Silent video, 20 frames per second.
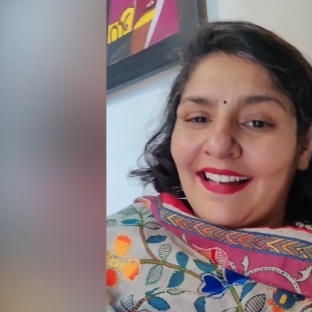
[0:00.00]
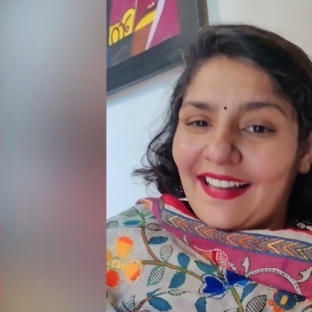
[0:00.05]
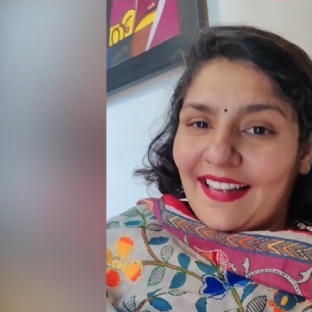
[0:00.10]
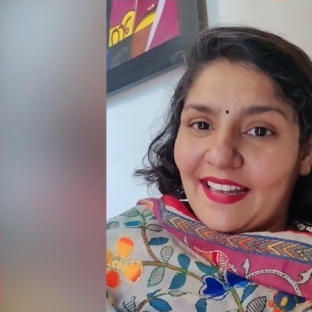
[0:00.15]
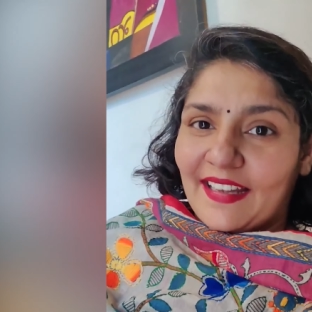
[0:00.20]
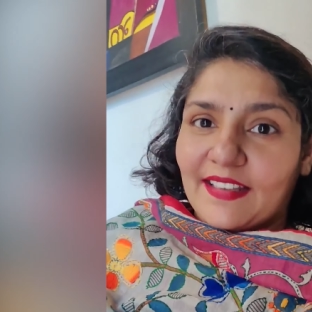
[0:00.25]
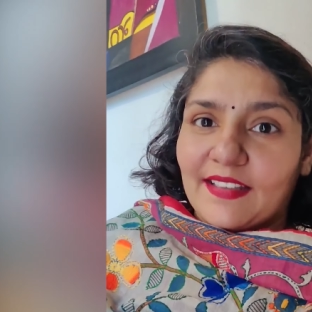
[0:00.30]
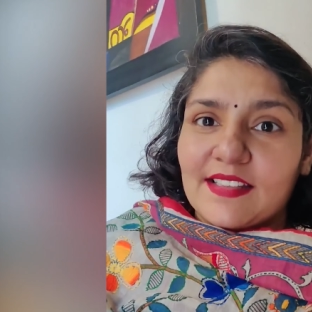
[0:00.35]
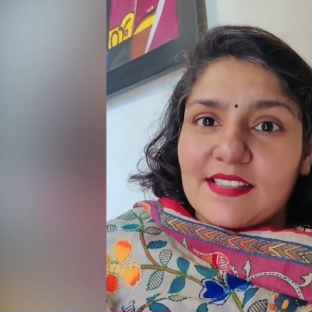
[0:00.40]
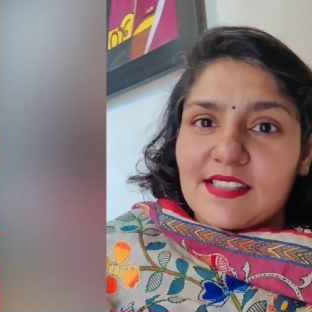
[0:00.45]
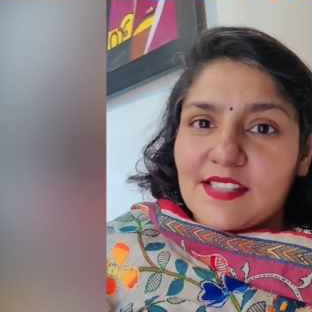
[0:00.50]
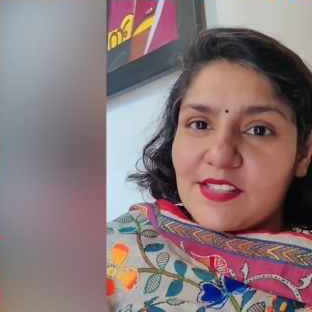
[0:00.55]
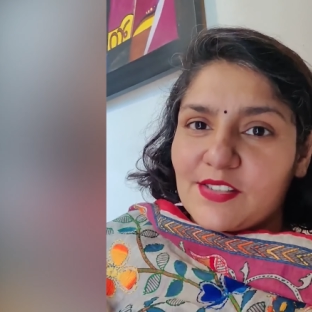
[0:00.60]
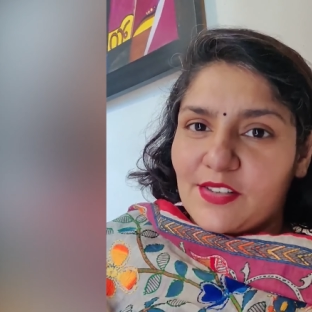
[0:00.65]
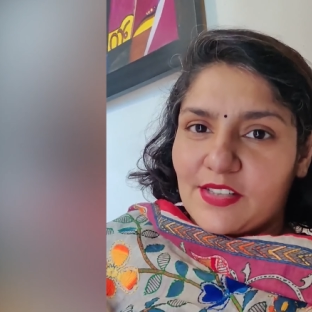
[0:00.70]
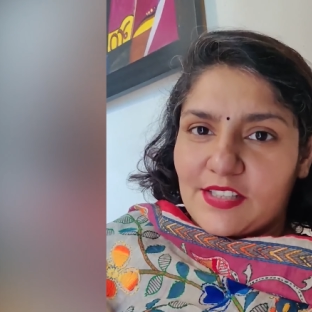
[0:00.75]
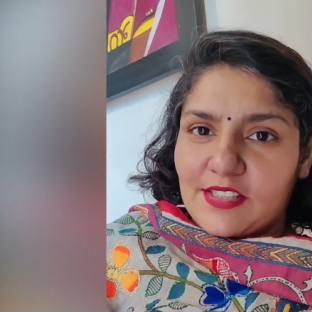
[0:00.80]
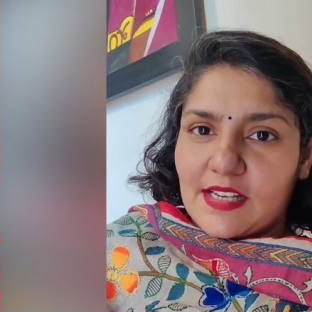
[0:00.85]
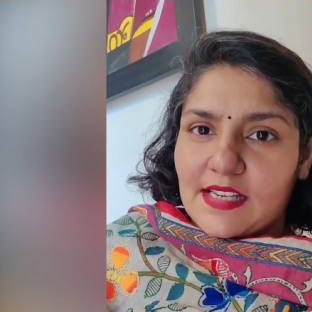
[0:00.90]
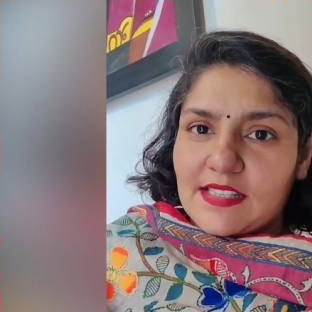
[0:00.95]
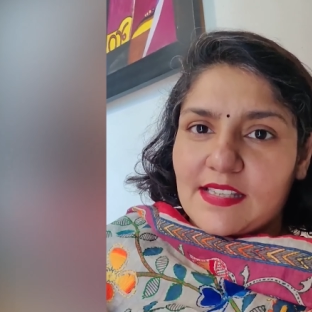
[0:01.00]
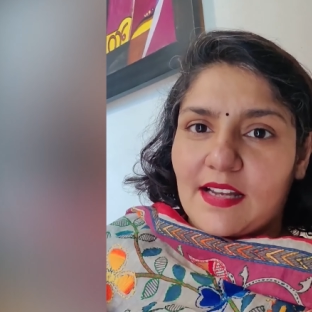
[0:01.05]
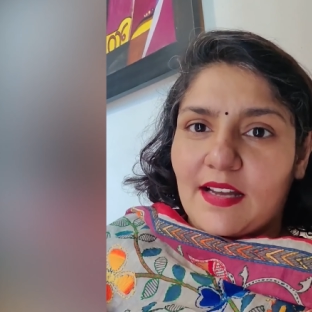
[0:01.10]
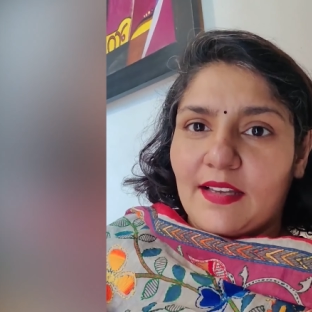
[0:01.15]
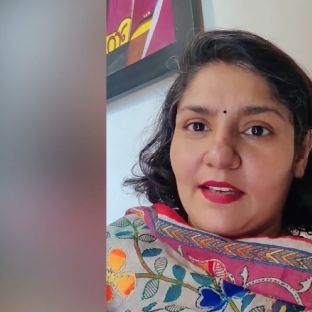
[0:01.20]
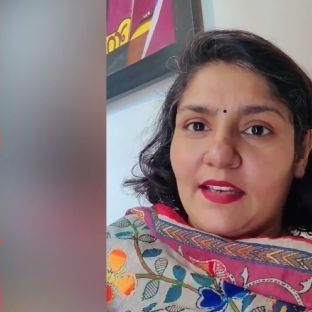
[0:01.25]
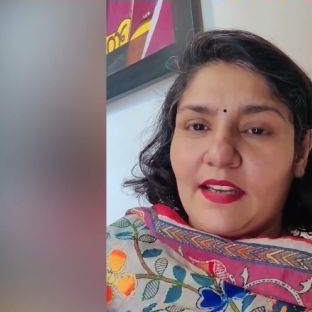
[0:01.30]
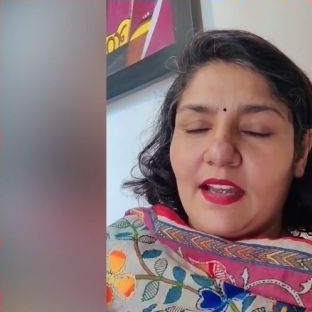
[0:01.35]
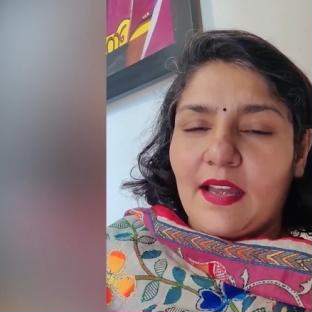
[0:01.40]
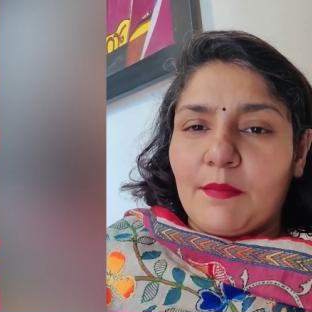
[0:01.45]
Hi, this is Richa
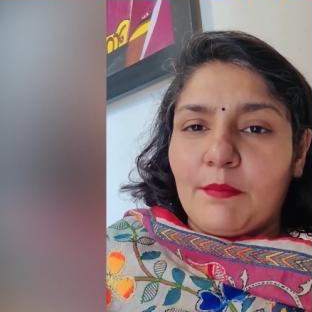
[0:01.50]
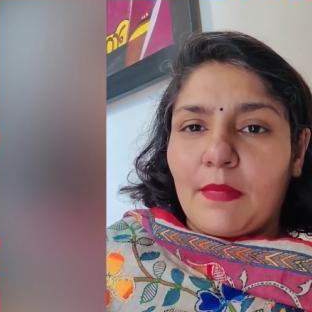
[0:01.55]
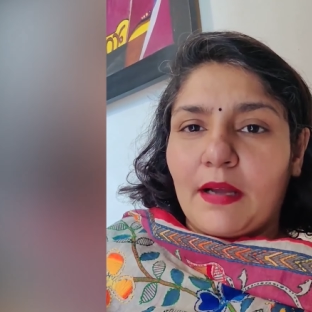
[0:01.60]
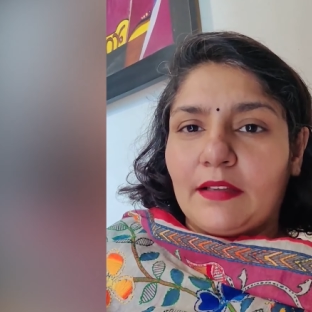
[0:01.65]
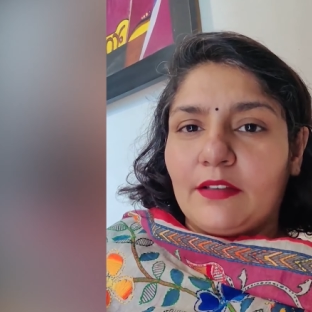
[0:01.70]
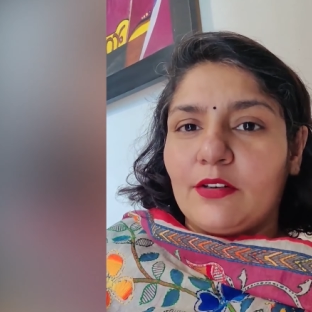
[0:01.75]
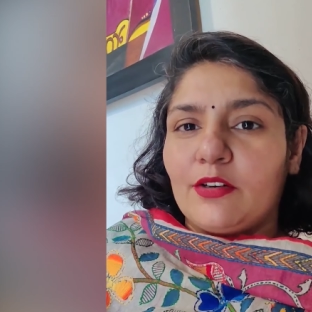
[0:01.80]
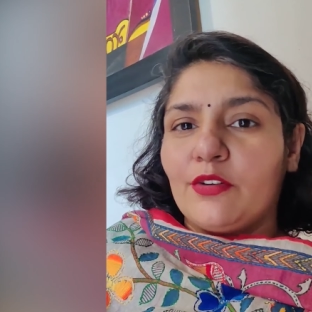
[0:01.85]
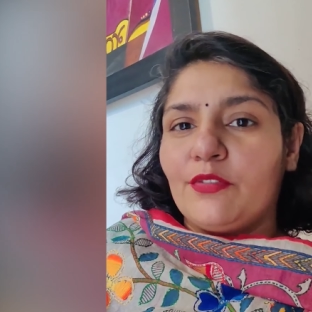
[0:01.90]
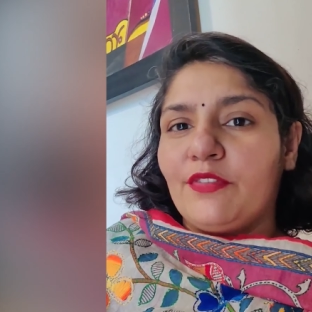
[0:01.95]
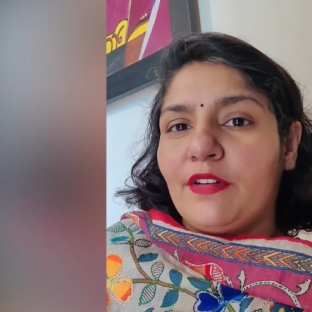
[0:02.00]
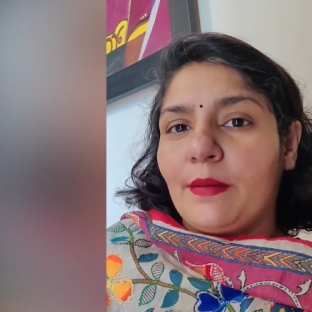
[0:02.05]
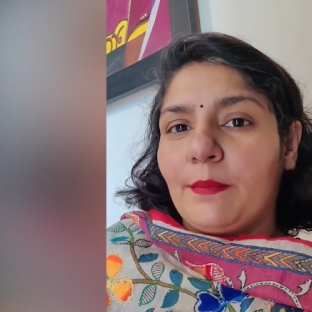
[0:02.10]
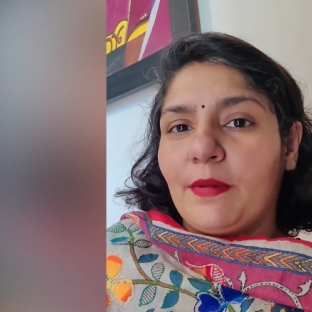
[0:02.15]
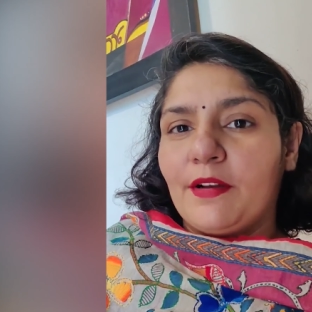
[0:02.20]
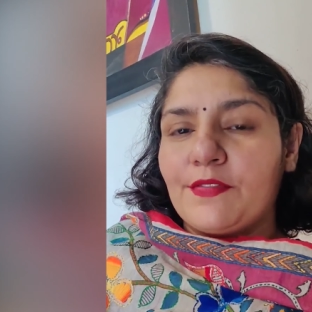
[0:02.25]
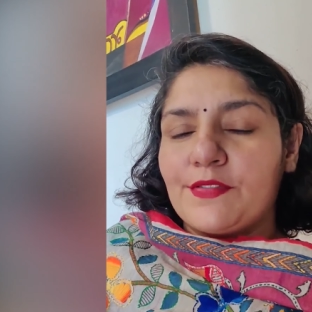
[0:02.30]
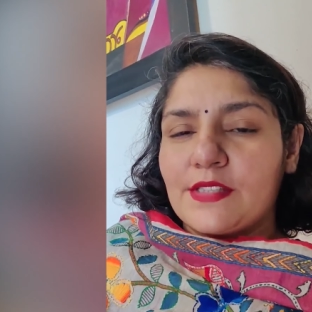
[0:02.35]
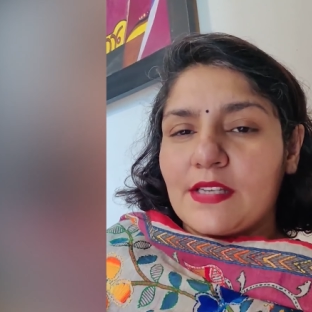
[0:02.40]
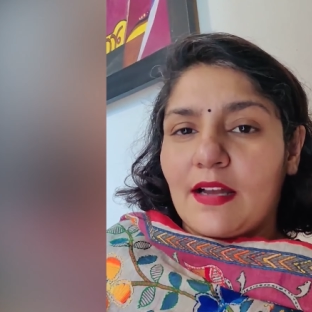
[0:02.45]
Sahni. I'm mother of Vaibhav